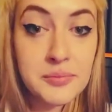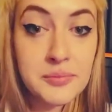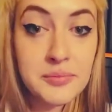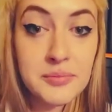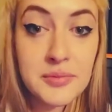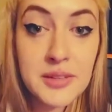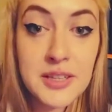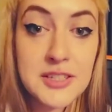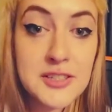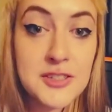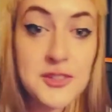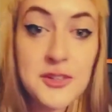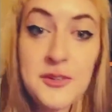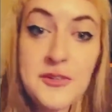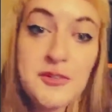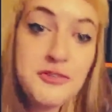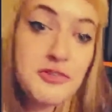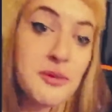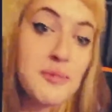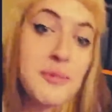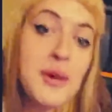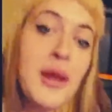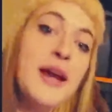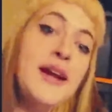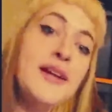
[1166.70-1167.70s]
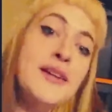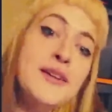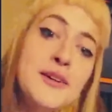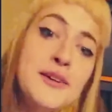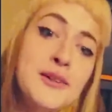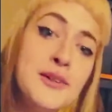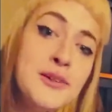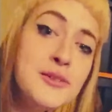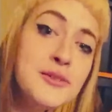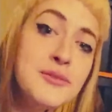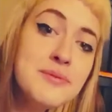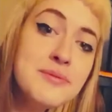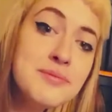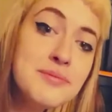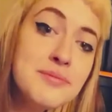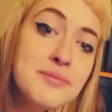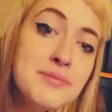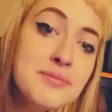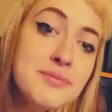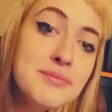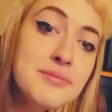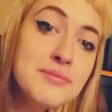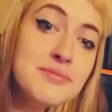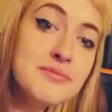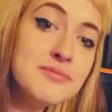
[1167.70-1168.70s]
this dude from Halo
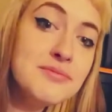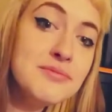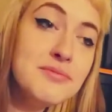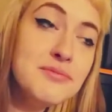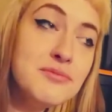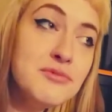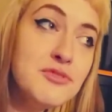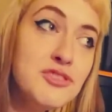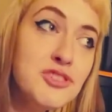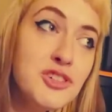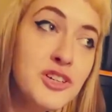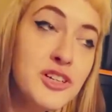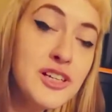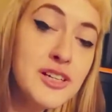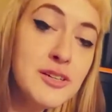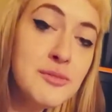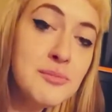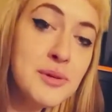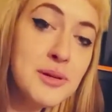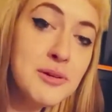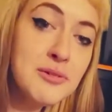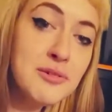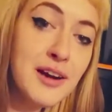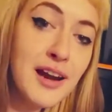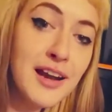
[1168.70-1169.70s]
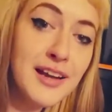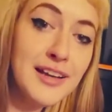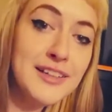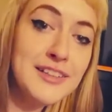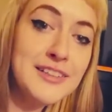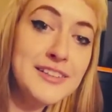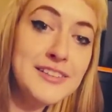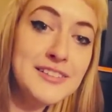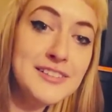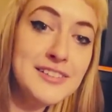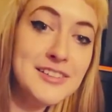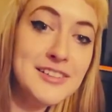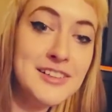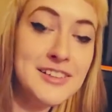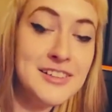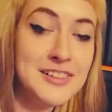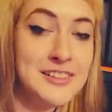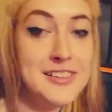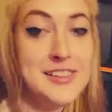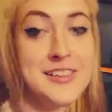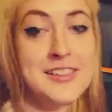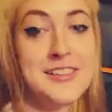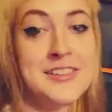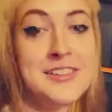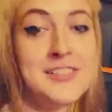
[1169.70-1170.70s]
treated me right,
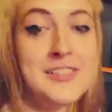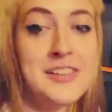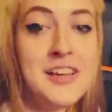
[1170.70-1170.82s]
and